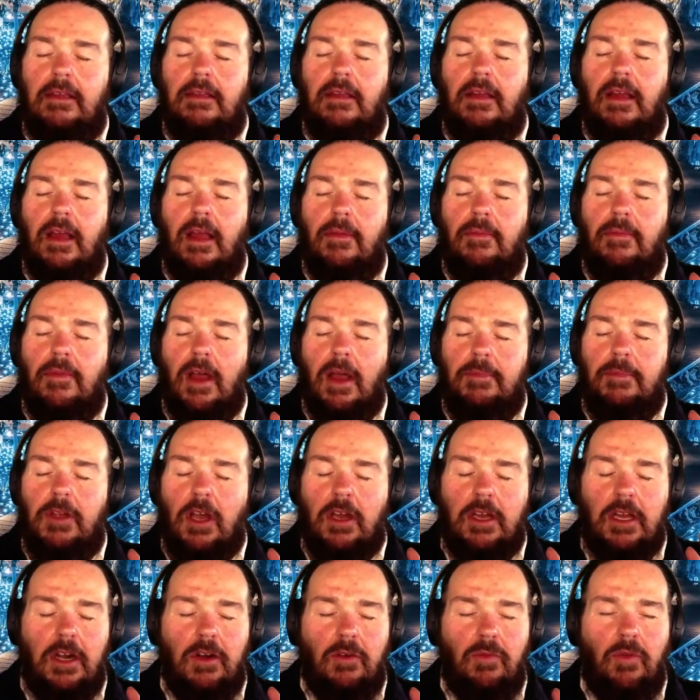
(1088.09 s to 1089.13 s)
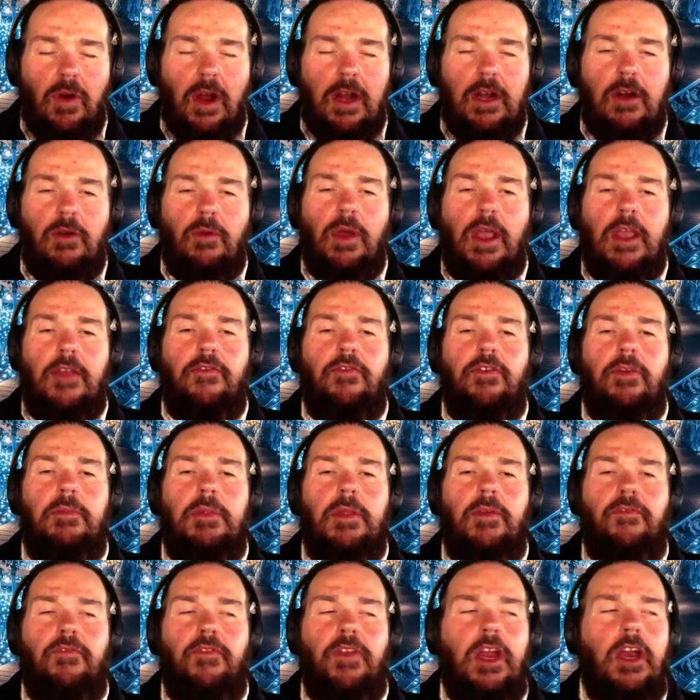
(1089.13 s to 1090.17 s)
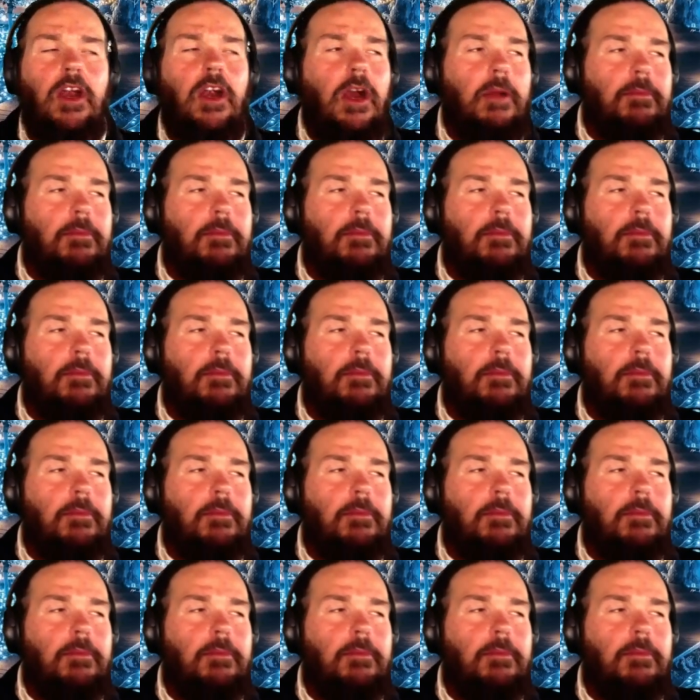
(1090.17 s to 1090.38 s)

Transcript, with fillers: I'm, I'm not going to run away from the fear.